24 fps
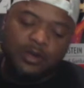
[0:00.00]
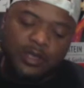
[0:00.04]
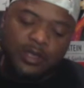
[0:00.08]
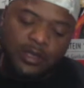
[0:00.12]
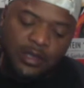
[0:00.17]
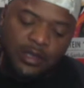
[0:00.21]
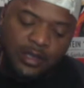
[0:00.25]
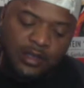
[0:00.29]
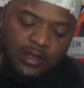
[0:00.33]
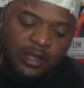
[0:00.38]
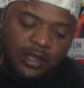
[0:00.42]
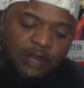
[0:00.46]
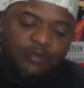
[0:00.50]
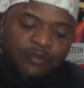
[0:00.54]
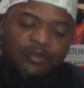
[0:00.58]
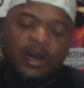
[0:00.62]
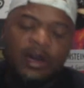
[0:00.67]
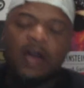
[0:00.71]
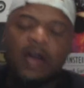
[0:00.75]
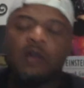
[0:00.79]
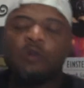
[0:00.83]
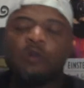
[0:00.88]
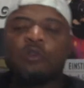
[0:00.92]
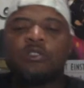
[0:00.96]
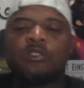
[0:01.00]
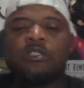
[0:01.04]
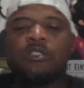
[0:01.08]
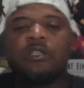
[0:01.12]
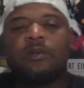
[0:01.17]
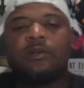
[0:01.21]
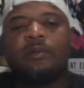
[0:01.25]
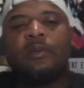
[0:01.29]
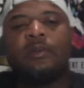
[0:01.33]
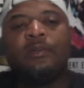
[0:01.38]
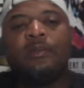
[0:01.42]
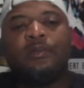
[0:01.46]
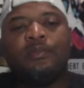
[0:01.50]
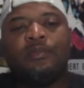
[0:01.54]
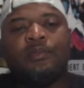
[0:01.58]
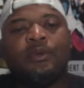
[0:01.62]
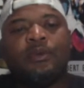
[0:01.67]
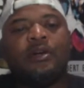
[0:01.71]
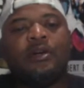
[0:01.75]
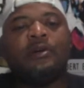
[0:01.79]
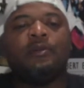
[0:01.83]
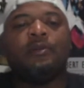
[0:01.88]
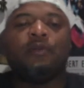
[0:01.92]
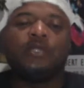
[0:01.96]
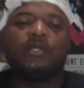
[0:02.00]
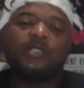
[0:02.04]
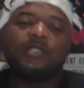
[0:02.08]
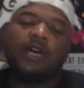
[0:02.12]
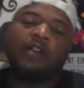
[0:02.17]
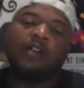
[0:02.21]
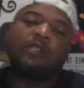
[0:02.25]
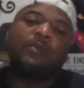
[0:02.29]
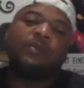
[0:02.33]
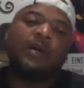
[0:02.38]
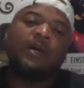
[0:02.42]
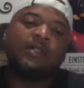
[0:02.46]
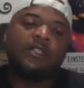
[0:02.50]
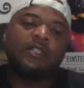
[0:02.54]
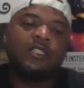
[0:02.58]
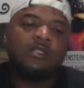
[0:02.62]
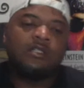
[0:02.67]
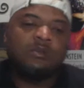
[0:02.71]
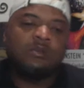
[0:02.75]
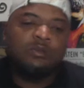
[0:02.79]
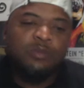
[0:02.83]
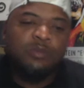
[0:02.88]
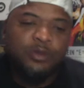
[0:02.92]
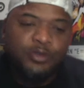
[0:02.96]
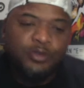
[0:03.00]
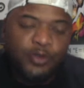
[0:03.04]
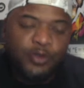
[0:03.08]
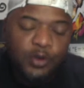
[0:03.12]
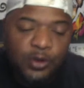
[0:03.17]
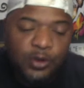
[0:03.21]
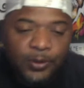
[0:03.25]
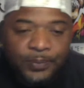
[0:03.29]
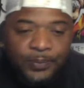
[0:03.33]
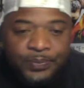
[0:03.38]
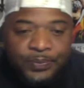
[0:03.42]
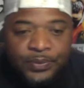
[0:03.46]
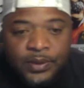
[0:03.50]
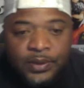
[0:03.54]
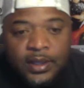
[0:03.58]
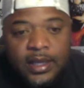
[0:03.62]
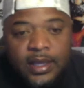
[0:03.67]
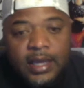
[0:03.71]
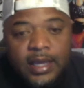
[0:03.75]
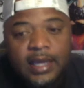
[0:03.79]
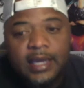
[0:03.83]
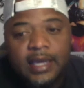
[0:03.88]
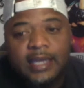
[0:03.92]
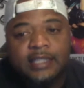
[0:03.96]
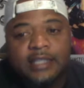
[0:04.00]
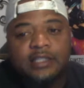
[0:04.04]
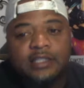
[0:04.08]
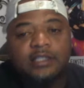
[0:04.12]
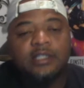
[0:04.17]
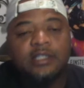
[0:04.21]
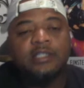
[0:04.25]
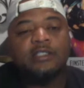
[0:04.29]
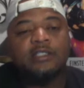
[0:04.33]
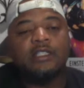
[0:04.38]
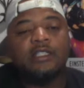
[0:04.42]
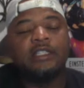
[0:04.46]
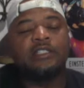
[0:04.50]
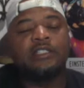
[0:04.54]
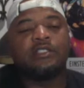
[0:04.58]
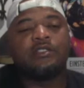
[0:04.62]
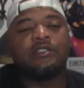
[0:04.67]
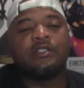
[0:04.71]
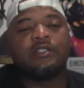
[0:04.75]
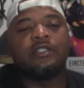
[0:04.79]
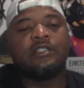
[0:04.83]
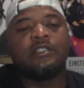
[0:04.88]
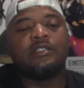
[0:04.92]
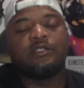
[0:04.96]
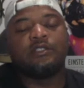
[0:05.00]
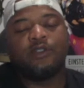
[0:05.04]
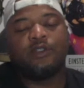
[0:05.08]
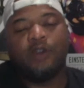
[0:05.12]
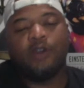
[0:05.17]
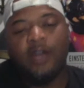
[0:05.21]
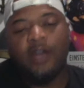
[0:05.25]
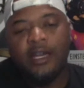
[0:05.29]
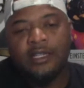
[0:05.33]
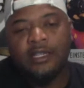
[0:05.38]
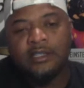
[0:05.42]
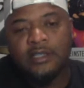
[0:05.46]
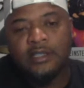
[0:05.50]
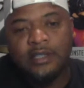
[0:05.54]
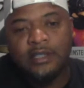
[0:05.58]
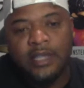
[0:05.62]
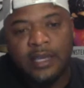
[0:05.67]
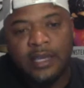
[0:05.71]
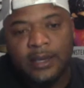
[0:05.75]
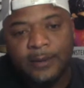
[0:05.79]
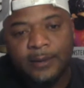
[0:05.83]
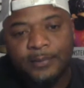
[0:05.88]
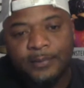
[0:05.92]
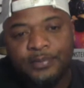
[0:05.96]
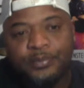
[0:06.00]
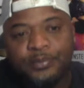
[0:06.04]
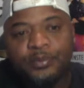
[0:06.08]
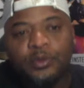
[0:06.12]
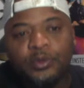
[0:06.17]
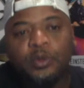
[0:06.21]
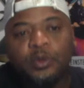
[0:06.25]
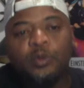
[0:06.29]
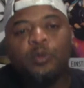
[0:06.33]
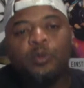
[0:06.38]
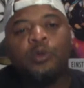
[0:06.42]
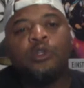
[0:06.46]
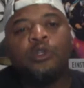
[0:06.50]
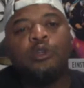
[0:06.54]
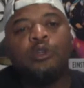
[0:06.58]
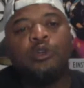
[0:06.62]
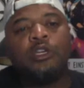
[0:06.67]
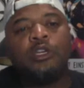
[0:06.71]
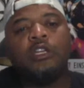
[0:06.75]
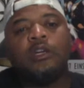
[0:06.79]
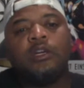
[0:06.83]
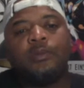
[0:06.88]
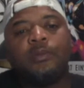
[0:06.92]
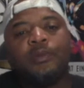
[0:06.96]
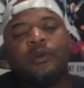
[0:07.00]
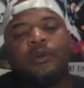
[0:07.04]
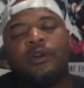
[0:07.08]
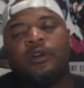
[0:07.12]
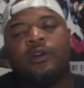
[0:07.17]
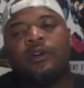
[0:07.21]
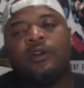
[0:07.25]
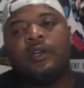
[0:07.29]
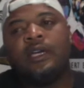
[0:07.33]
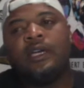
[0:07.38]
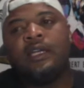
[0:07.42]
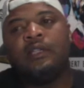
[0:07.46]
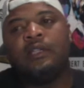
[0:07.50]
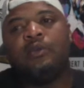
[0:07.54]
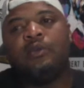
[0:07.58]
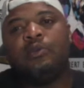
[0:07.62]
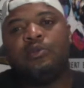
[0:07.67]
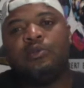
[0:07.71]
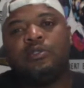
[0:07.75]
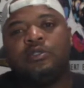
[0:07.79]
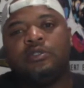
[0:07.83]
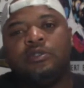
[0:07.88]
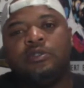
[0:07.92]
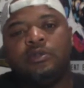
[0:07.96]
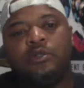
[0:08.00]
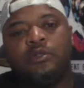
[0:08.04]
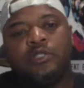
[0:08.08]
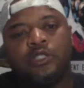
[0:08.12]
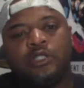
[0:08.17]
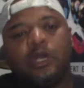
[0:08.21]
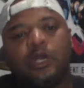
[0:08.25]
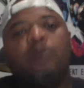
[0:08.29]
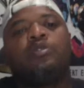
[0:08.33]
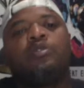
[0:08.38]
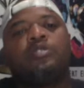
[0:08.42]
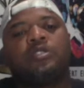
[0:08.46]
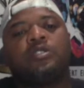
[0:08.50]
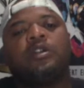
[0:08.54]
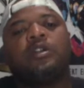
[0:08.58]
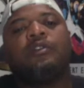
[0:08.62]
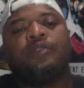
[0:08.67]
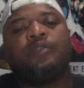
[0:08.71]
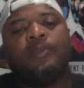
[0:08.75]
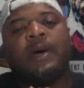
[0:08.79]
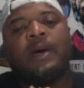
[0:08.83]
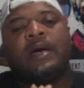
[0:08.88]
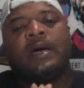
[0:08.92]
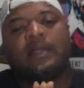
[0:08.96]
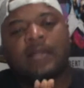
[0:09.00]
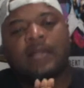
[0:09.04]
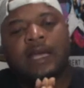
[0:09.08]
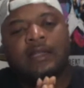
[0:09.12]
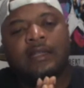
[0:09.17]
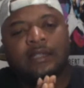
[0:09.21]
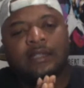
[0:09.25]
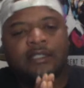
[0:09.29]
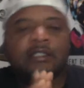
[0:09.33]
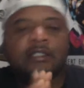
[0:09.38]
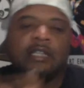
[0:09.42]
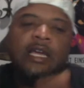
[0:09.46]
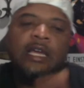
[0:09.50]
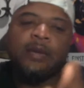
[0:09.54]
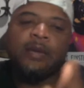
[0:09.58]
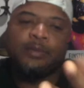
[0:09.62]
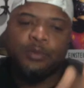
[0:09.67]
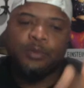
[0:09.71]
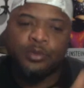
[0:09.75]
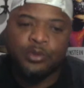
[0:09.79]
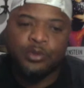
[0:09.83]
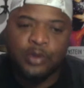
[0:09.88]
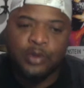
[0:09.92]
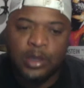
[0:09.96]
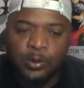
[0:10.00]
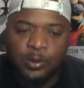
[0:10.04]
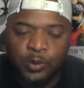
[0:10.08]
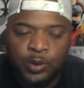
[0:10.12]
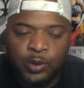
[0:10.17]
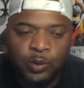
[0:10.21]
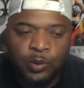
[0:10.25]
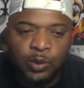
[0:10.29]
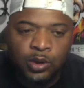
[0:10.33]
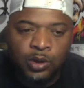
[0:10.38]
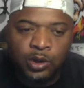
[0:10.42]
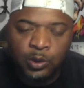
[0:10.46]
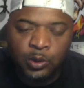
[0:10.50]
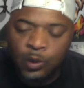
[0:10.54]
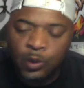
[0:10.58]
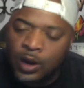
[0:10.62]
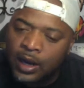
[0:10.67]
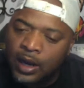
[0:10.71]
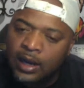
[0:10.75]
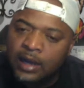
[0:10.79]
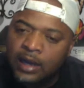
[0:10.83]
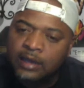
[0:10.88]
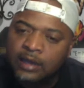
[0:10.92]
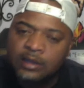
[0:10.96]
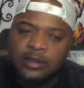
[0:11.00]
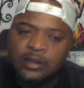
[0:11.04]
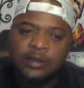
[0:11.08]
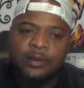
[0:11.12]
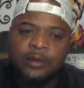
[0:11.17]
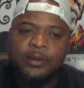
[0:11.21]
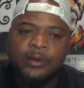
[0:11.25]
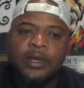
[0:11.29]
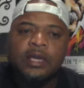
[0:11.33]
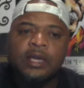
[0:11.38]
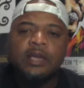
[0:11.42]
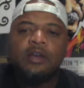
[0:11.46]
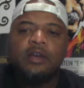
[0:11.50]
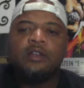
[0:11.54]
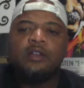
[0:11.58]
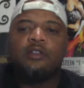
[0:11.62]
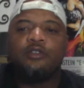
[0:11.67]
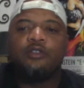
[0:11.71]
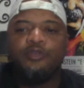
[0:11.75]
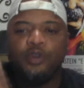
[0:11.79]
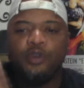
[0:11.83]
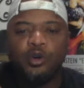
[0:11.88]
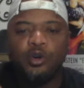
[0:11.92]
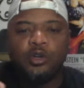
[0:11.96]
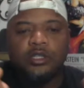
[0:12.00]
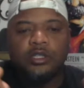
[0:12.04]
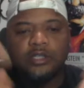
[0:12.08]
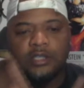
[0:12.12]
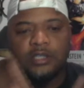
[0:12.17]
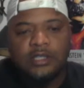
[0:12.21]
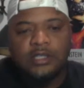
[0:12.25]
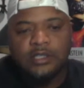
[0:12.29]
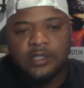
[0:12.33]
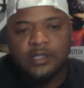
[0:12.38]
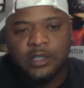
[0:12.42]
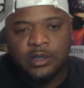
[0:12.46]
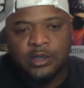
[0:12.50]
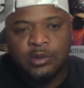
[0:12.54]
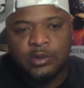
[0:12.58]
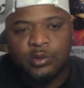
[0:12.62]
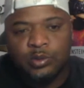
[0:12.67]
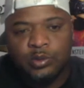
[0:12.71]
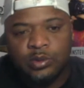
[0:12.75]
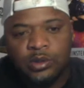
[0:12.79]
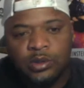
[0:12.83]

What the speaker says: get their followers up. But we talked about this before. It's crazy that when you get up here and you show stuff about like the slap that went worldwide and foolishness and